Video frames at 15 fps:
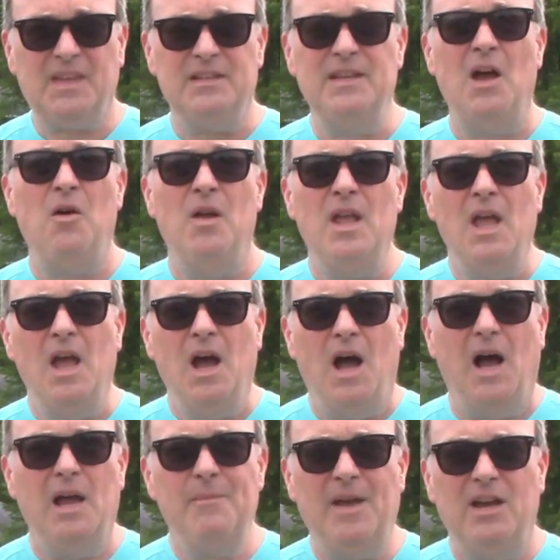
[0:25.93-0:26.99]
Now,
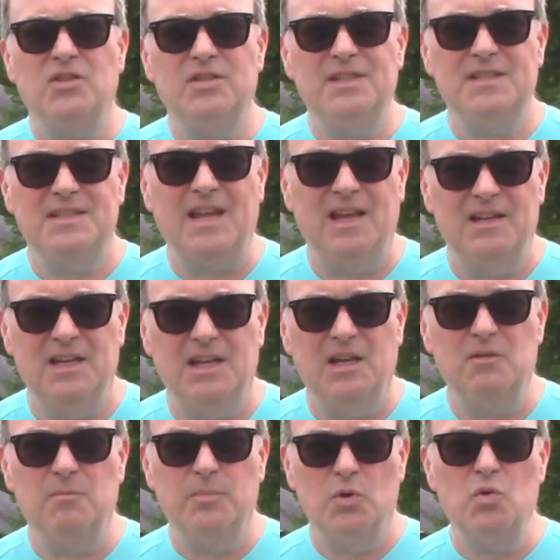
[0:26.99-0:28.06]
I'm actually standing
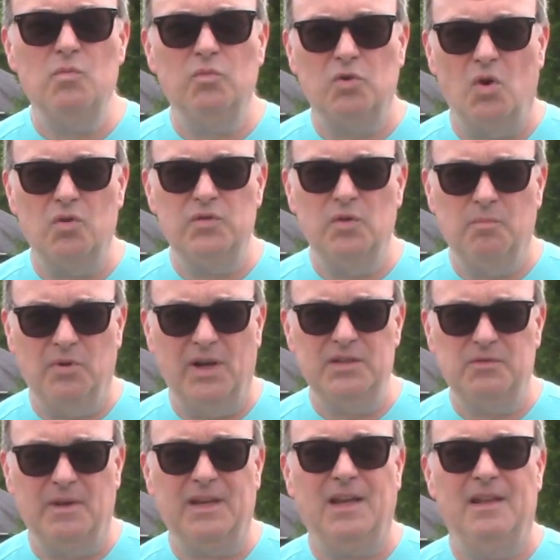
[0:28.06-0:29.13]
in Boom Road, New
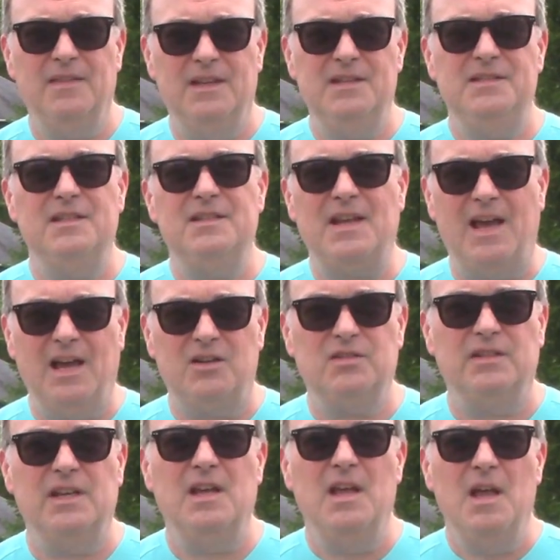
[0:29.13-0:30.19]
Brunswick, and this is
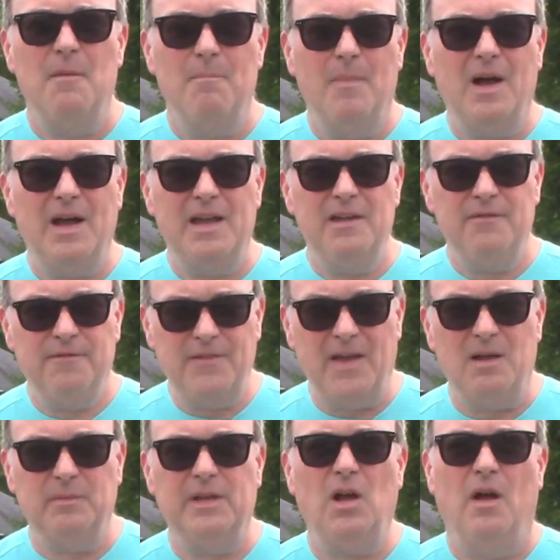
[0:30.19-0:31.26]
actually my
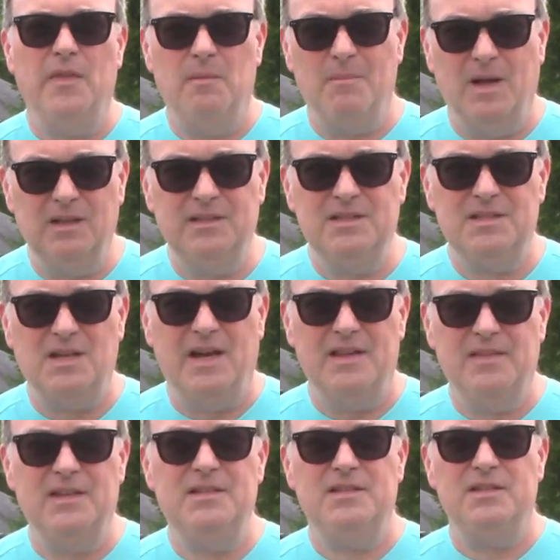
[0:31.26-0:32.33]
family on the Mullen
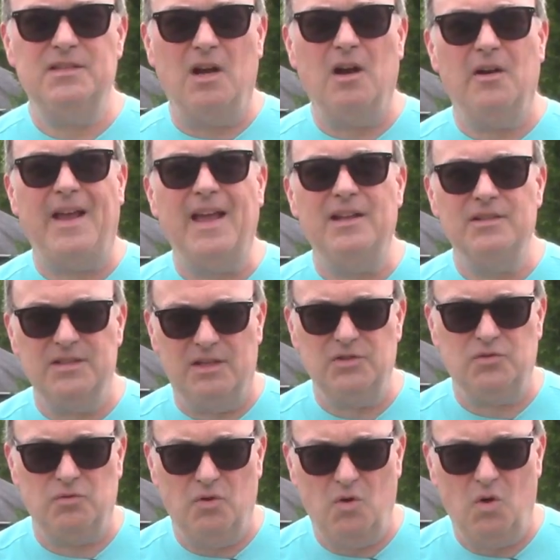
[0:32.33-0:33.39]
side. This is our
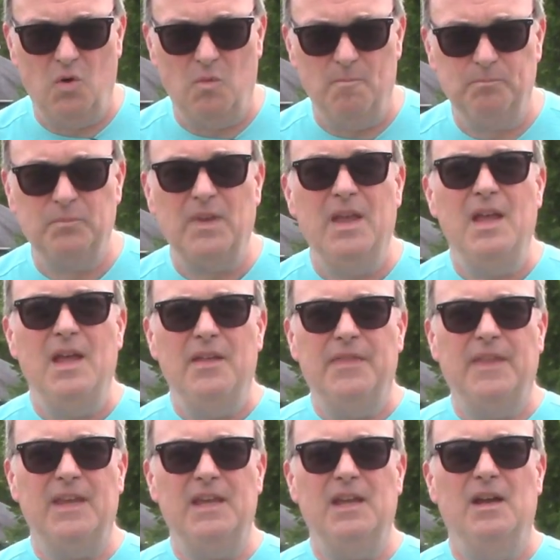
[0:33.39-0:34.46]
ancestral home.
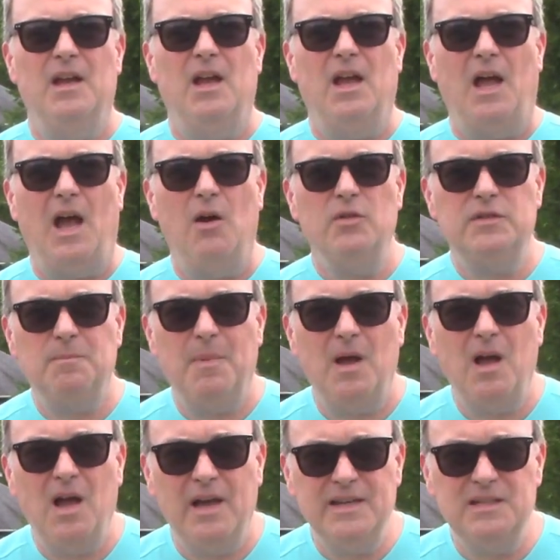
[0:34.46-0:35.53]
The house
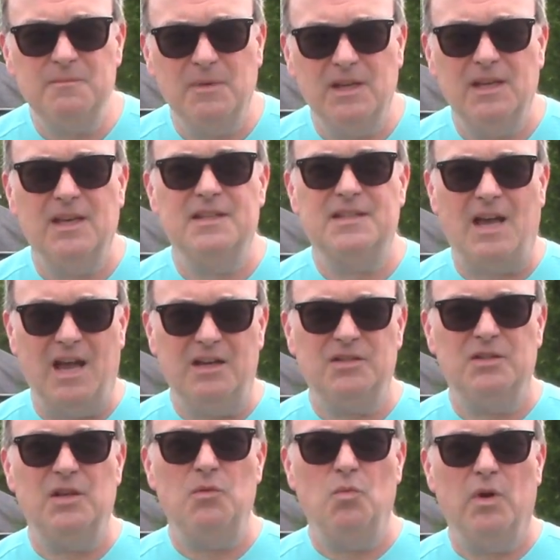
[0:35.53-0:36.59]
behind me is
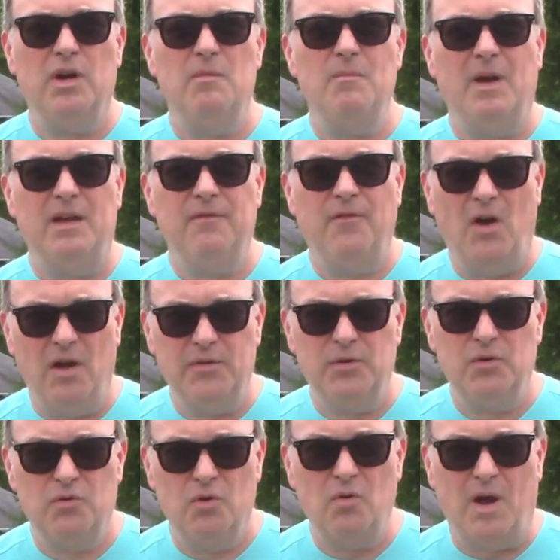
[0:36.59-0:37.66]
actually where my father
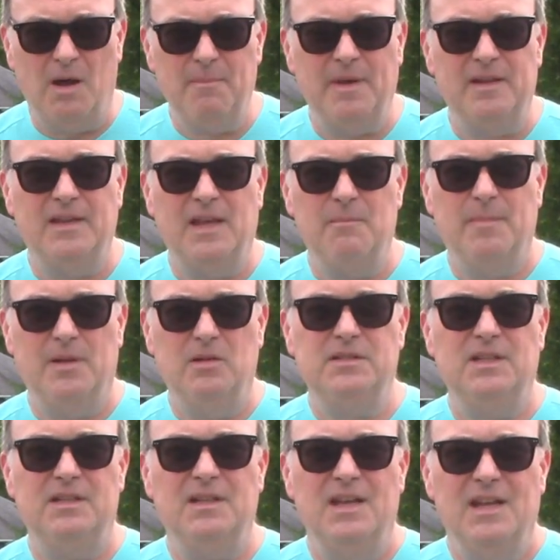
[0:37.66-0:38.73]
grew up, and they built
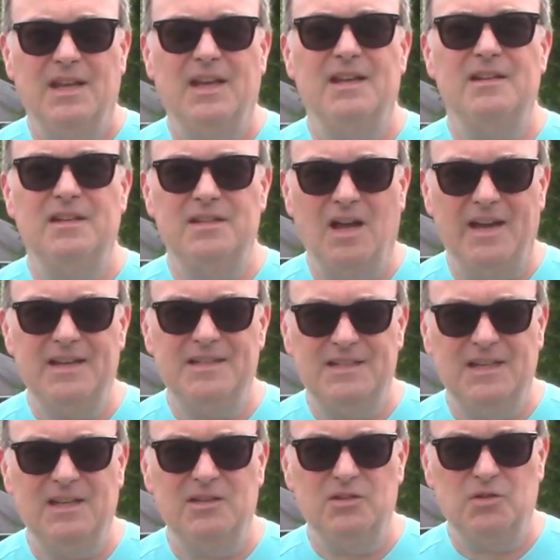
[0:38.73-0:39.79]
it in
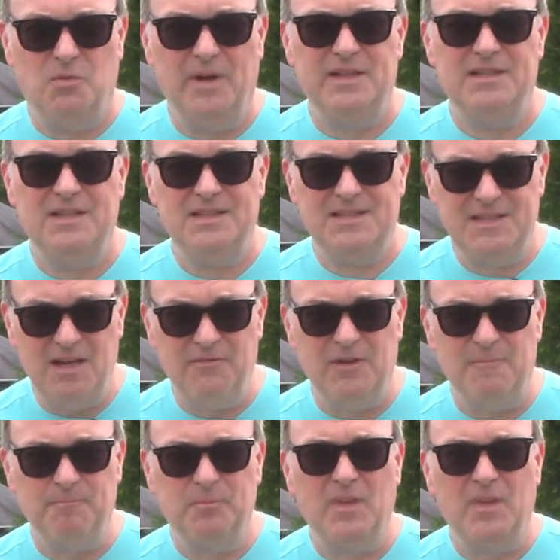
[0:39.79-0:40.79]
1927.